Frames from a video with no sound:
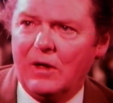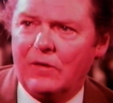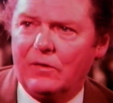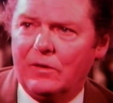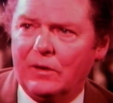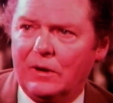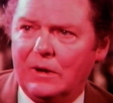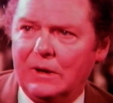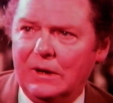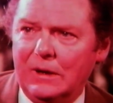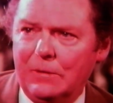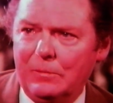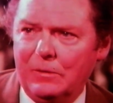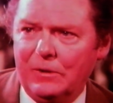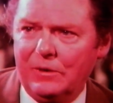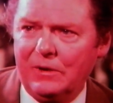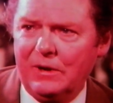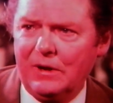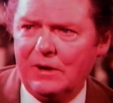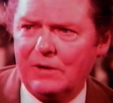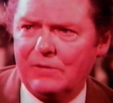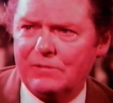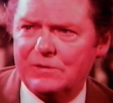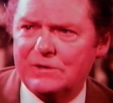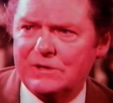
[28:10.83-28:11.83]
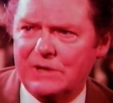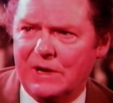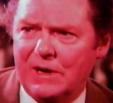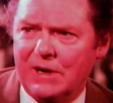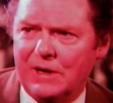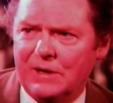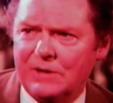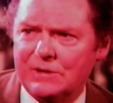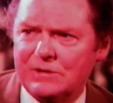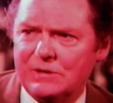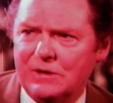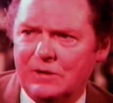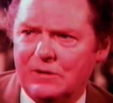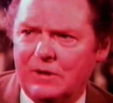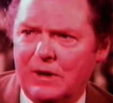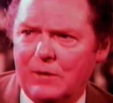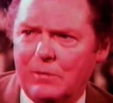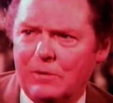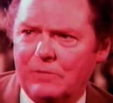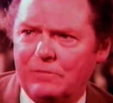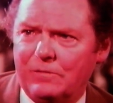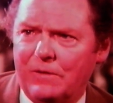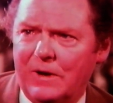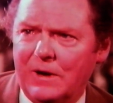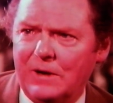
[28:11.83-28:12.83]
the glimmering of signs that they
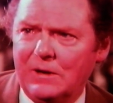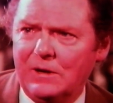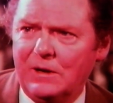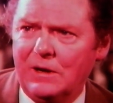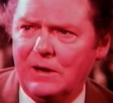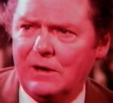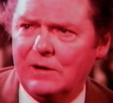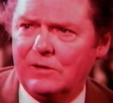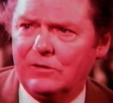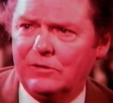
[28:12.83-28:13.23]
were finding